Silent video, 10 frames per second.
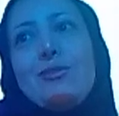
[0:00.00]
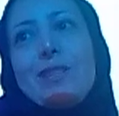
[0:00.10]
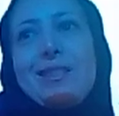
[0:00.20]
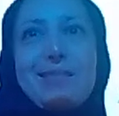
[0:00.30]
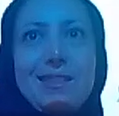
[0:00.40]
look
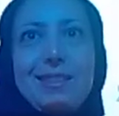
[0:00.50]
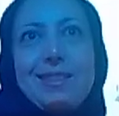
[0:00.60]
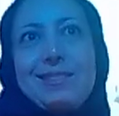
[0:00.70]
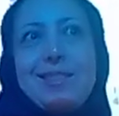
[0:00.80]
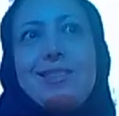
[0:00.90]

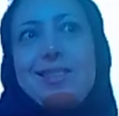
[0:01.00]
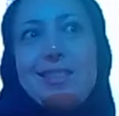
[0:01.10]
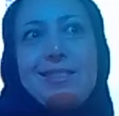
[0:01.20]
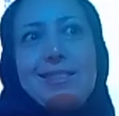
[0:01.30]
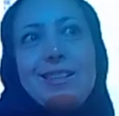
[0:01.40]
this
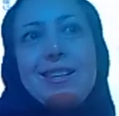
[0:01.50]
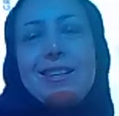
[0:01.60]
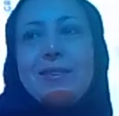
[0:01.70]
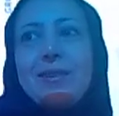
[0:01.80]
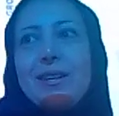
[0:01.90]
in the
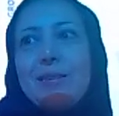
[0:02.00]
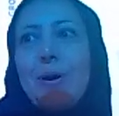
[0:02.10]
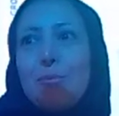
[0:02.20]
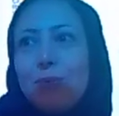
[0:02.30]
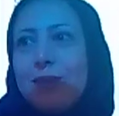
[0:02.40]

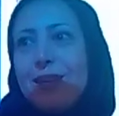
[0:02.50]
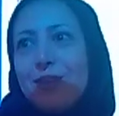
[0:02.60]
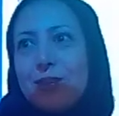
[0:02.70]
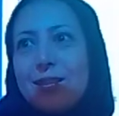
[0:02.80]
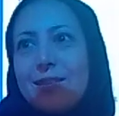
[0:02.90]

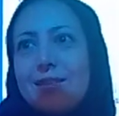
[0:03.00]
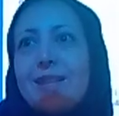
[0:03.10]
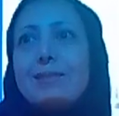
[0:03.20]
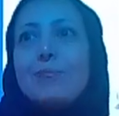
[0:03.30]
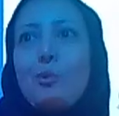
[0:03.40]
population
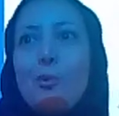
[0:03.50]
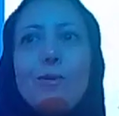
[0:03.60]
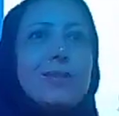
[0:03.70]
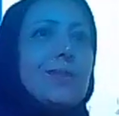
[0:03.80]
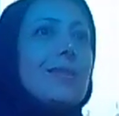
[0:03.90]
that the
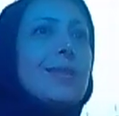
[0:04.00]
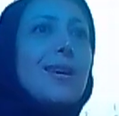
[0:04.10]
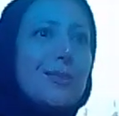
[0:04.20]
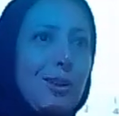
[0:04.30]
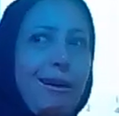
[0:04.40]
boys is
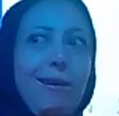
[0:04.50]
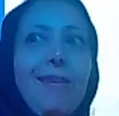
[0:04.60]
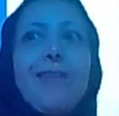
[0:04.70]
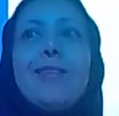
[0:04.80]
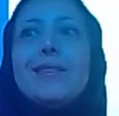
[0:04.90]

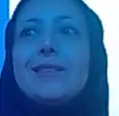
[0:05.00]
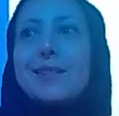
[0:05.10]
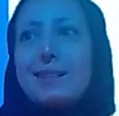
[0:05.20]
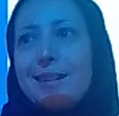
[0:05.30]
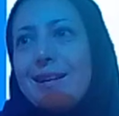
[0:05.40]
tall,
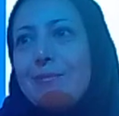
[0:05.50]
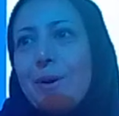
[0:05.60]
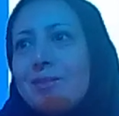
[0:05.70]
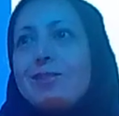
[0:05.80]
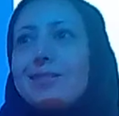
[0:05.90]

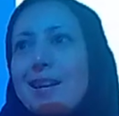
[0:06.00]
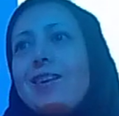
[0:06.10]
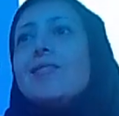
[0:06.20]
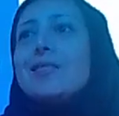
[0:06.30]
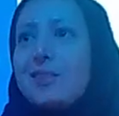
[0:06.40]
but
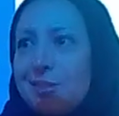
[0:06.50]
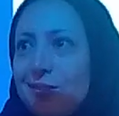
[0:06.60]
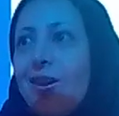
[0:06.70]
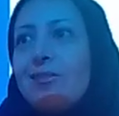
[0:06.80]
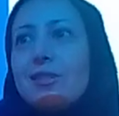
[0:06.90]
girls is
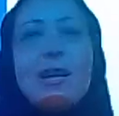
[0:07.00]
not.